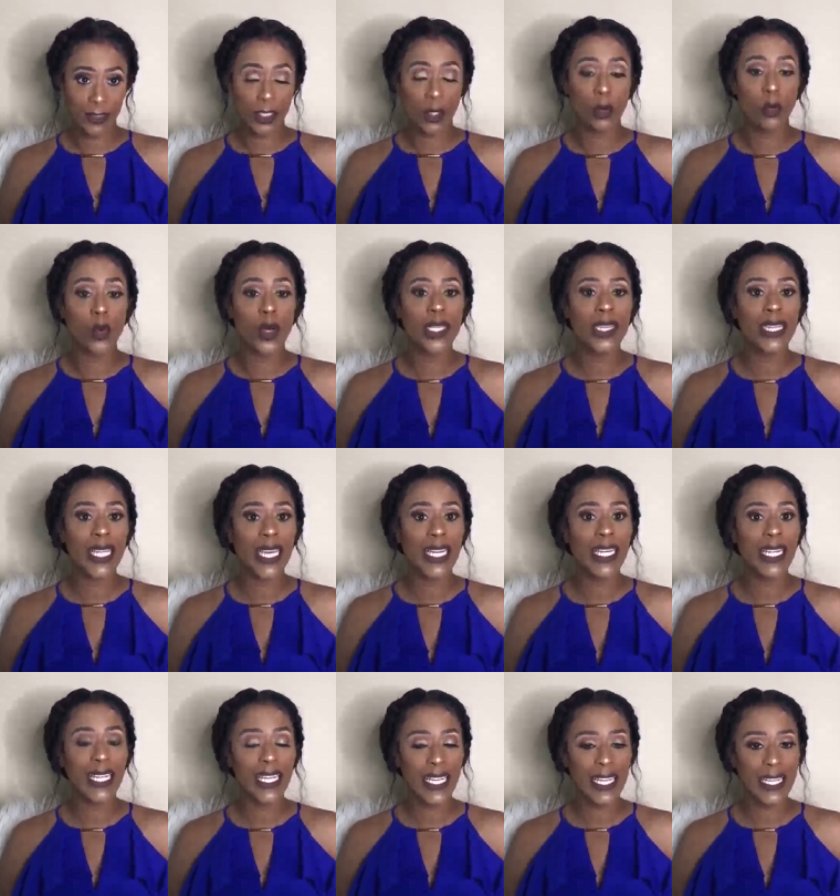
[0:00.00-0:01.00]
What that
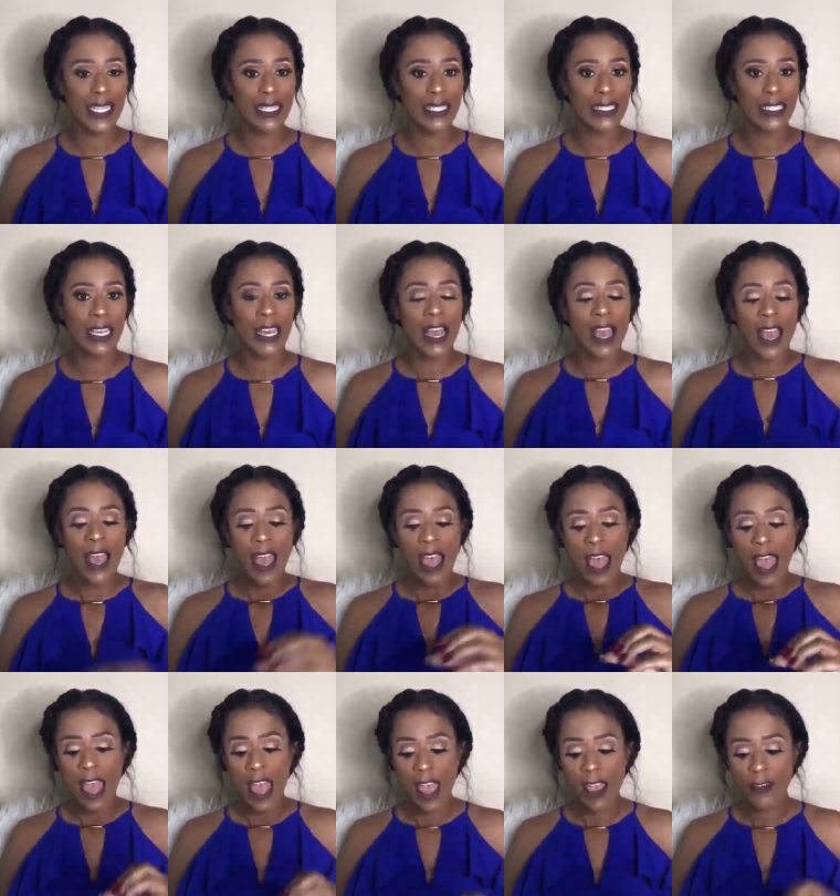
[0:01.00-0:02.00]
is.
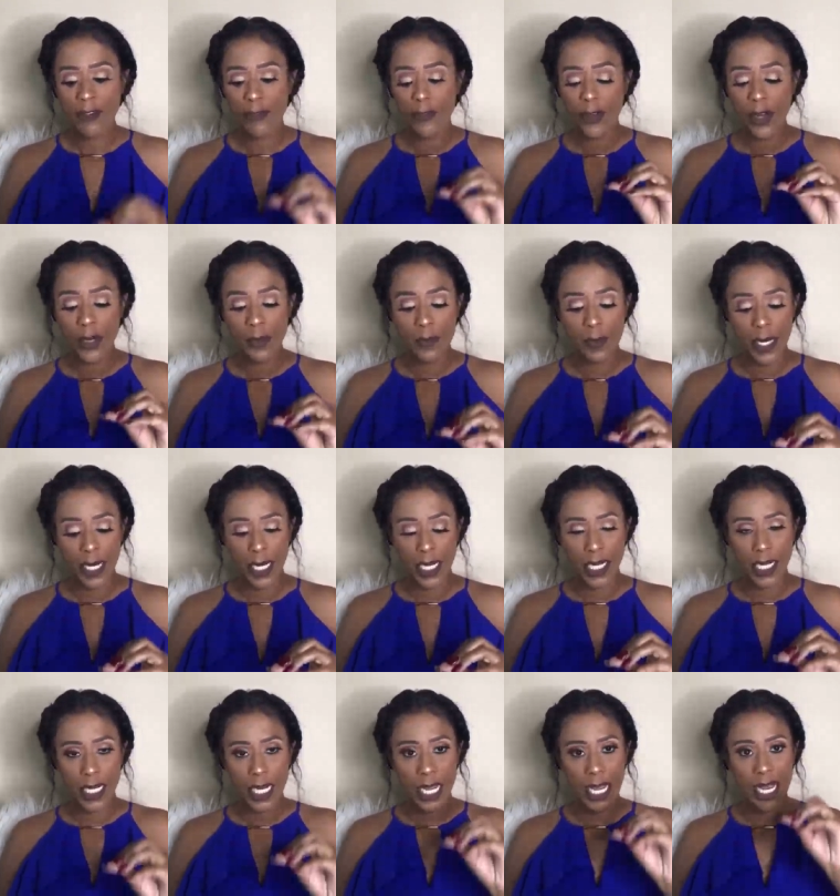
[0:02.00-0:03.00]
Every
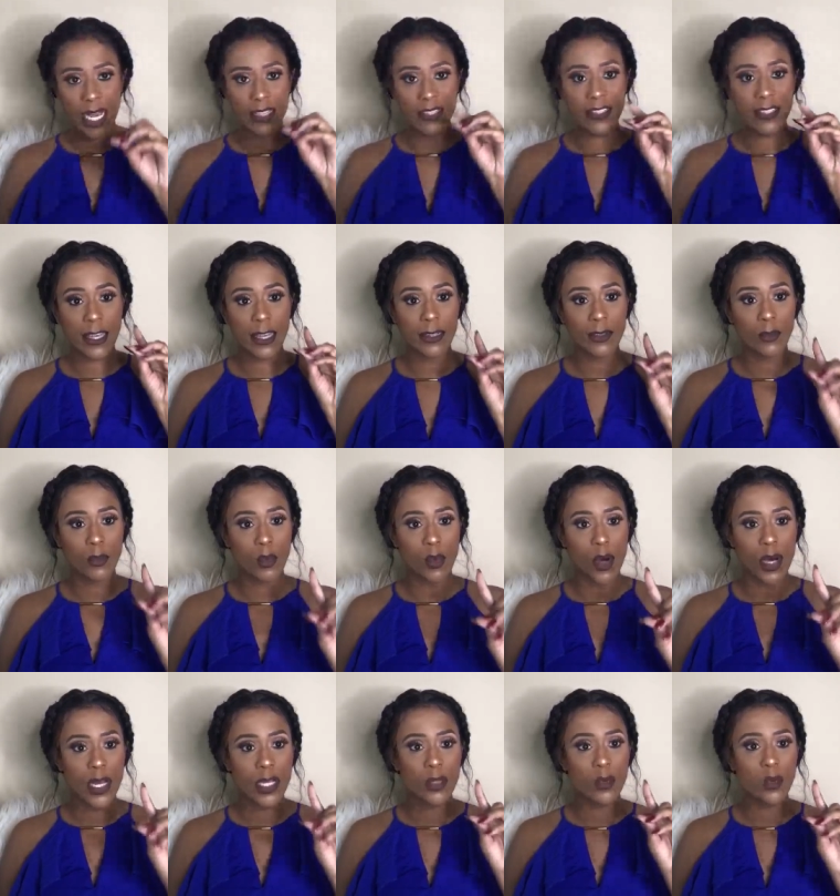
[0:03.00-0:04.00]
man has that
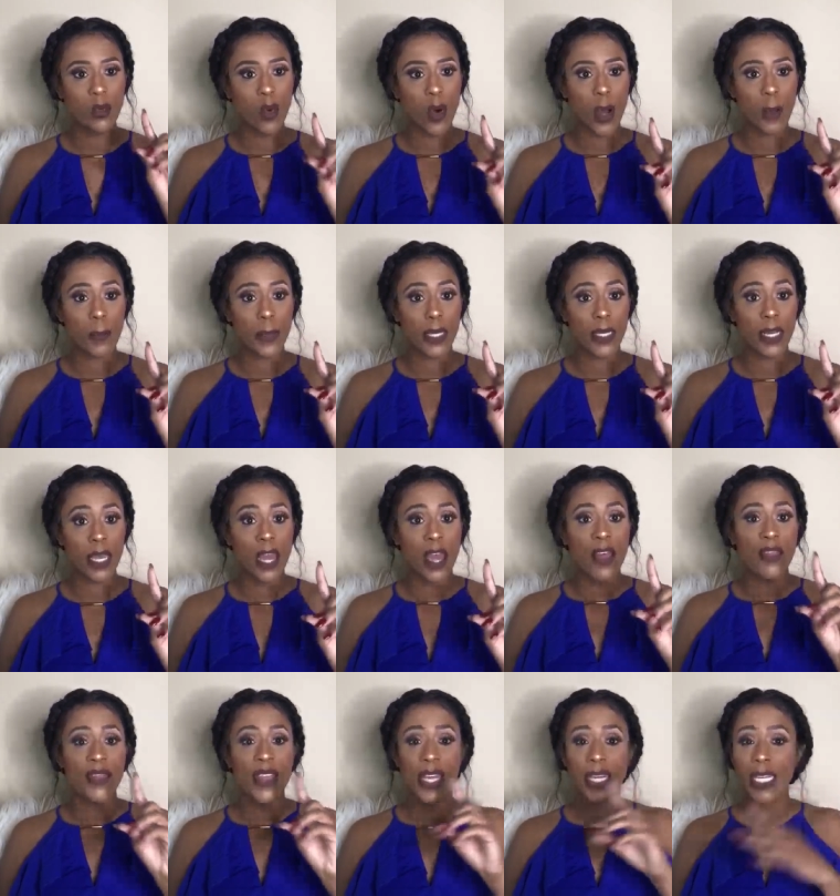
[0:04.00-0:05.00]
one woman
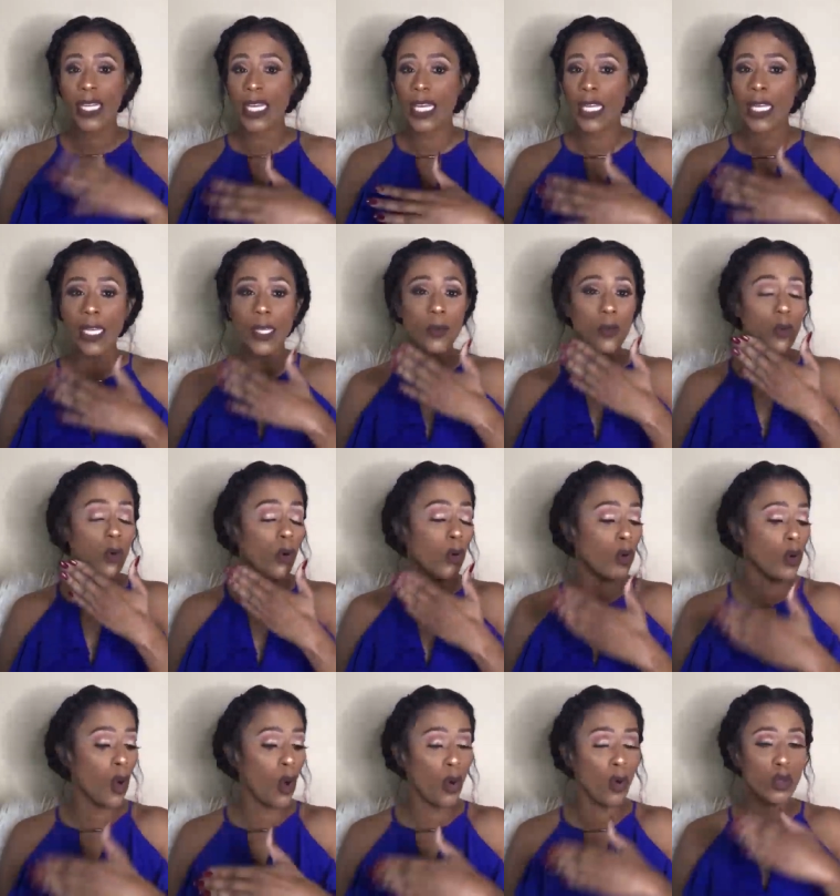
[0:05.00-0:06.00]
that he will
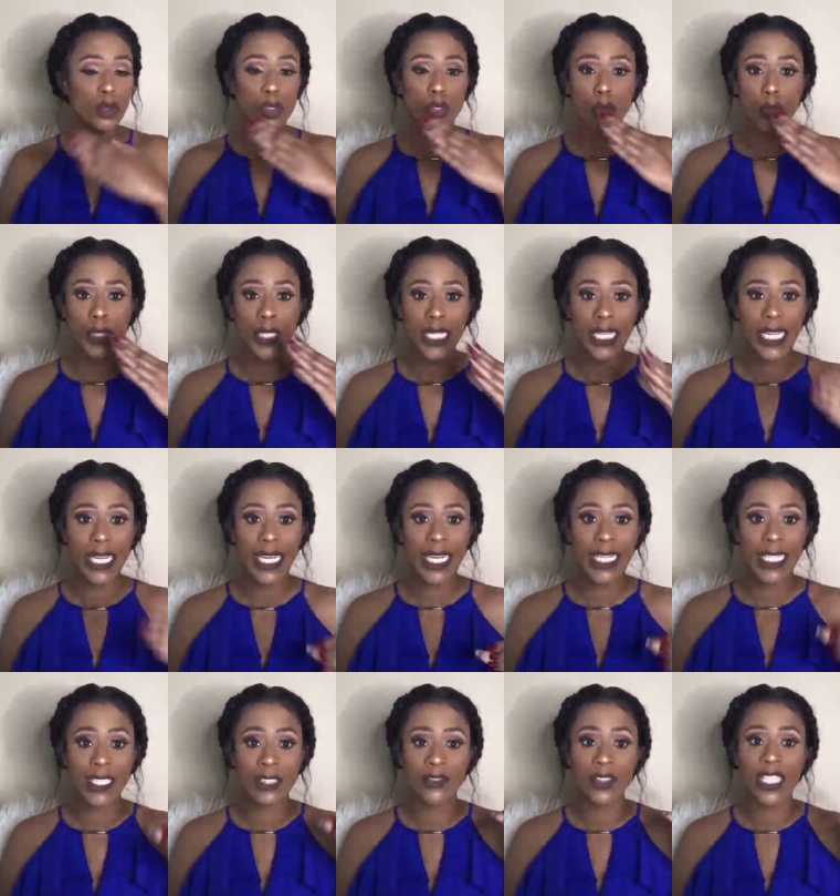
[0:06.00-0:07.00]
go to the
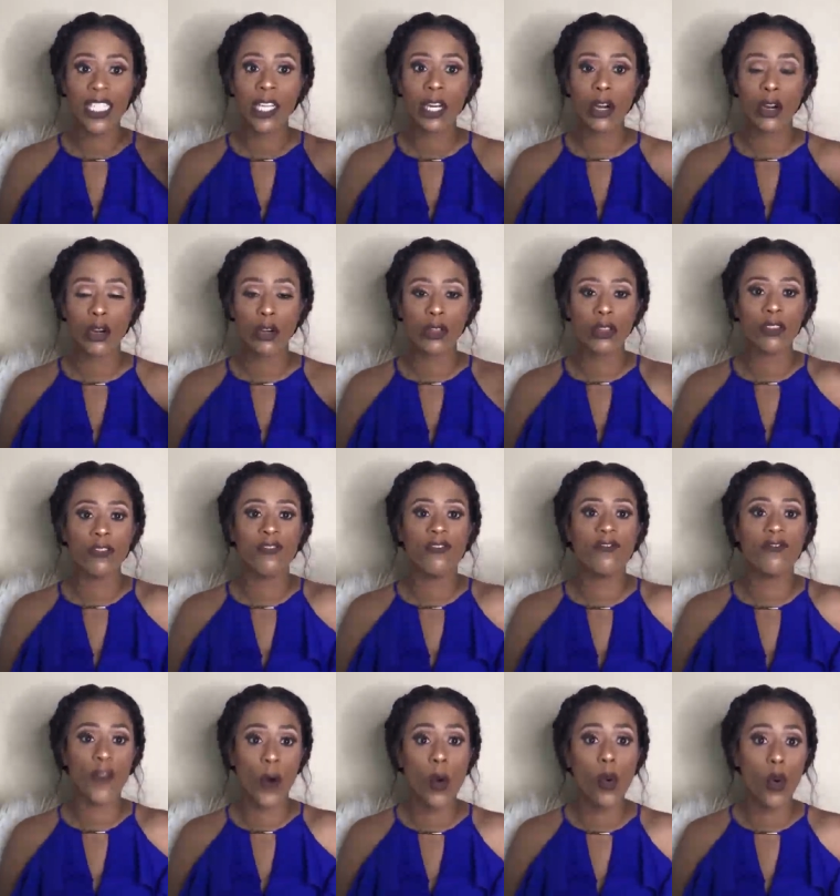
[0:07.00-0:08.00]
end of the earth
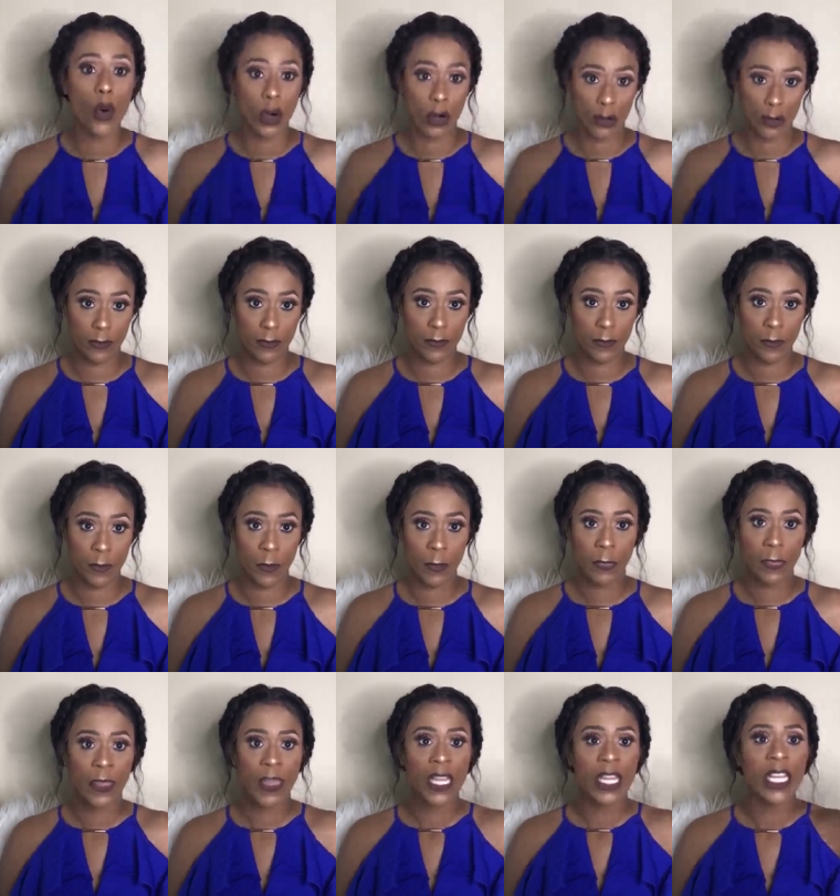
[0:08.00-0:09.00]
for.
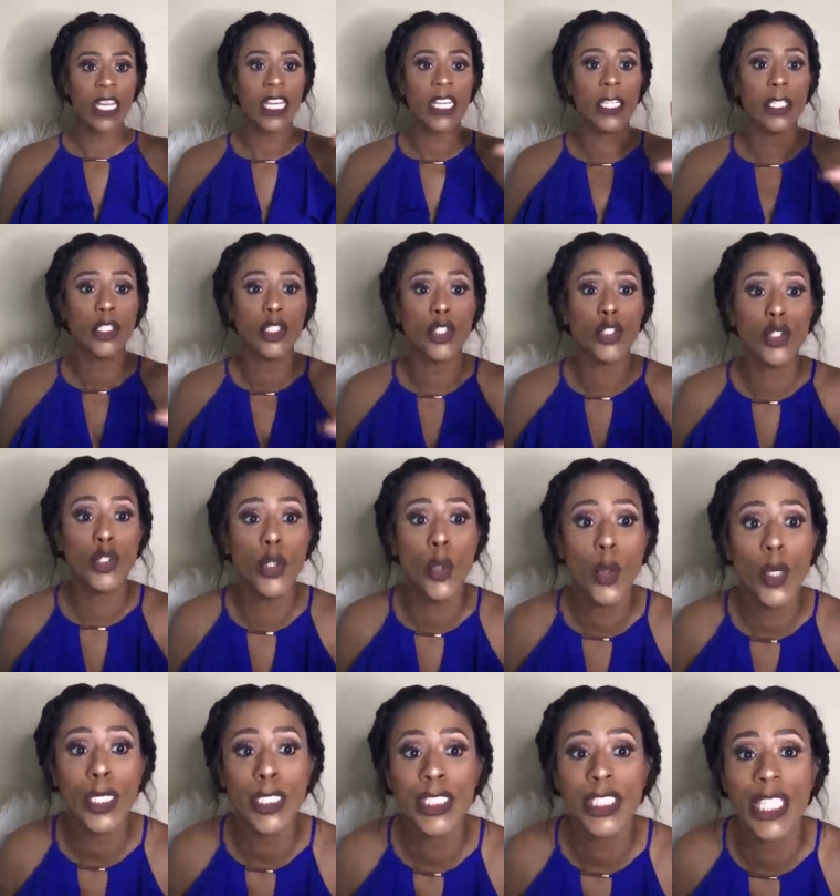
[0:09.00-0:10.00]
It is
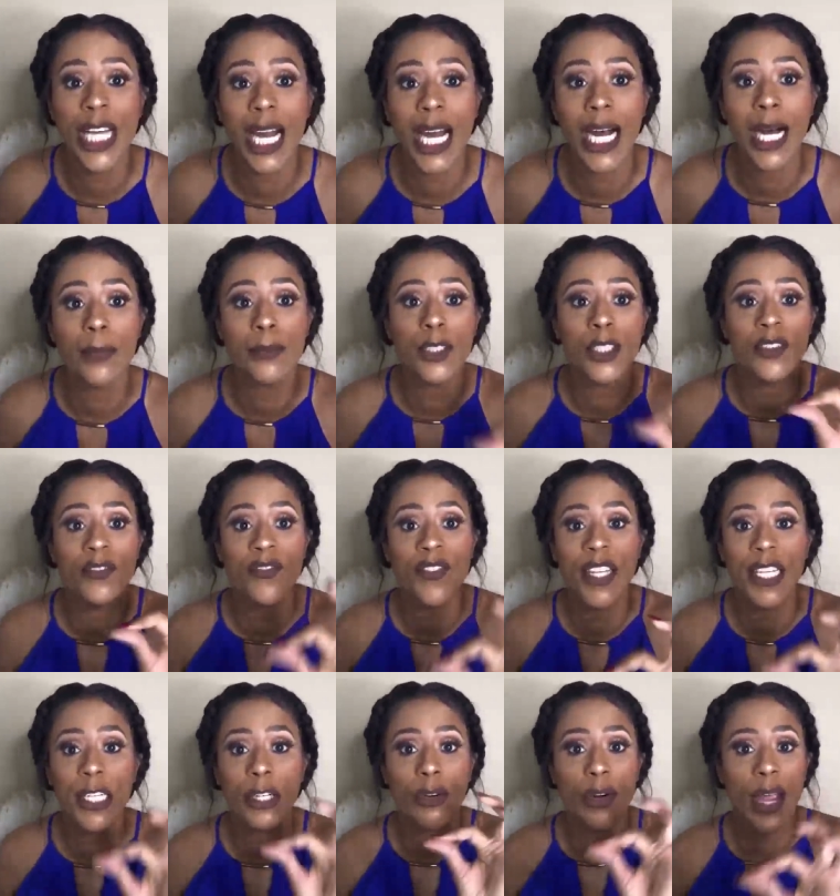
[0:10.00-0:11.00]
your job to
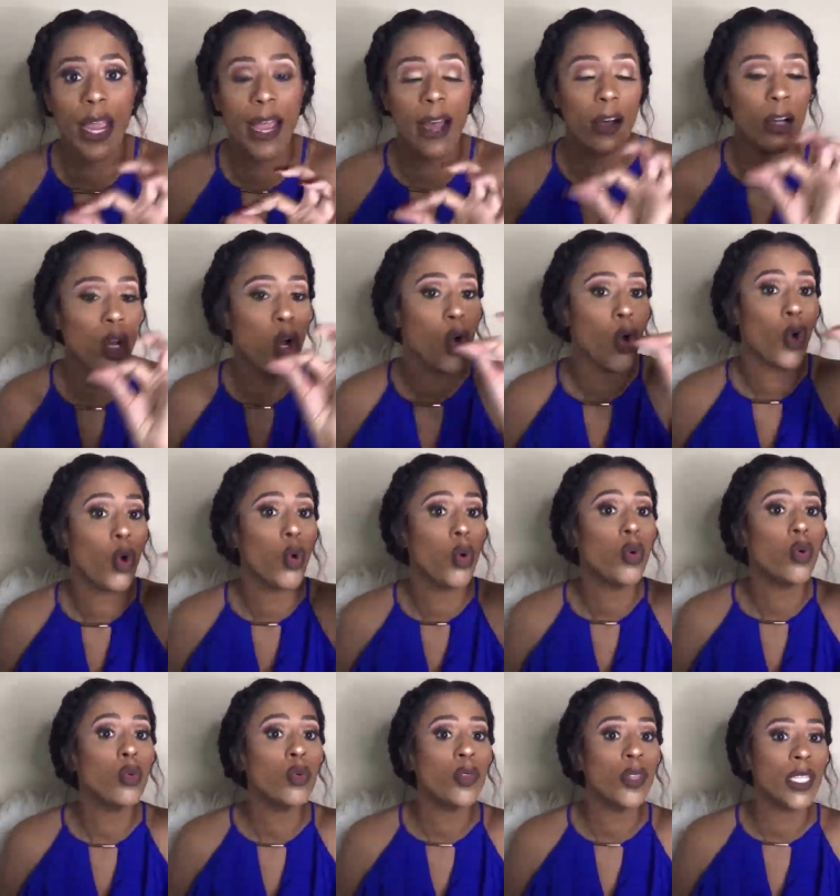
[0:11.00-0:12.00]
figure out
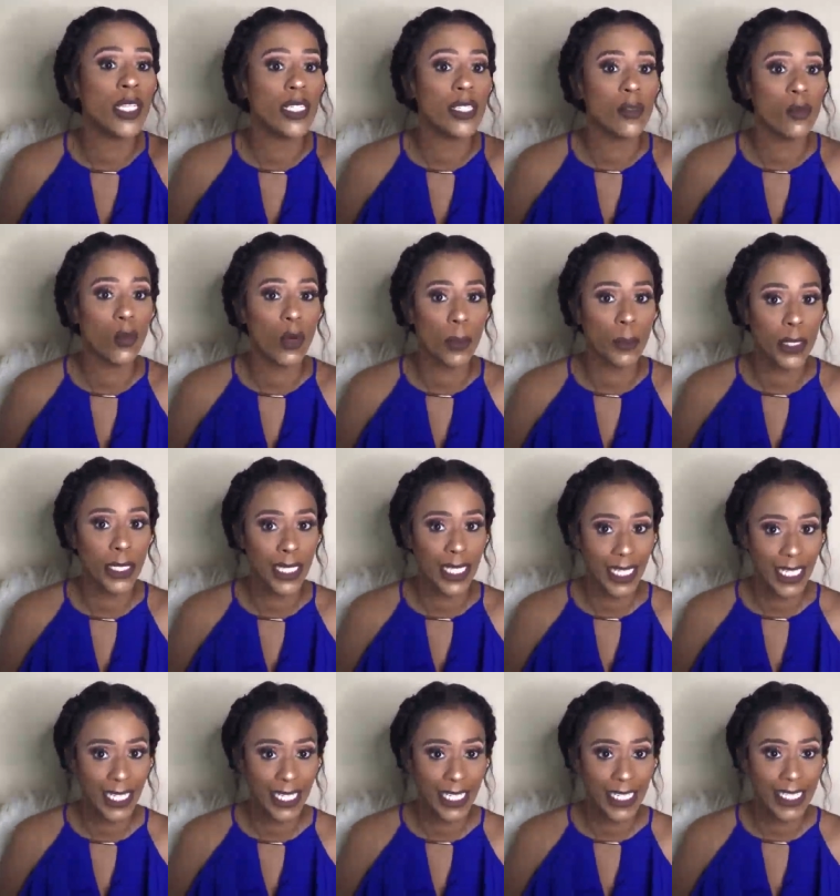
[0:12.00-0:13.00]
who this woman
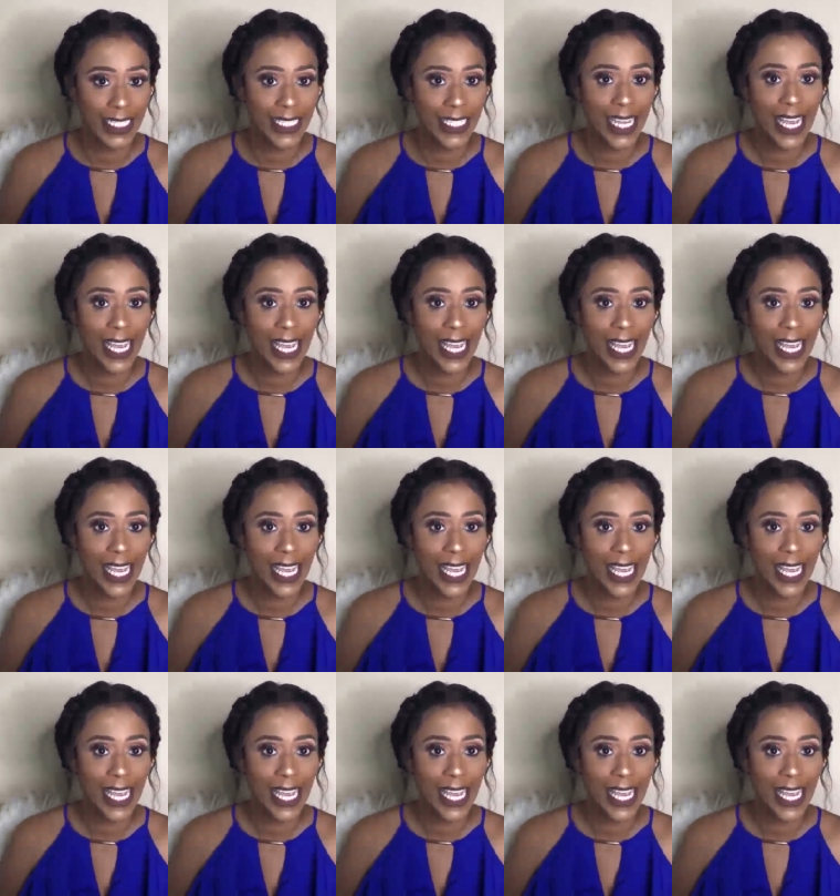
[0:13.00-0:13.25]
is,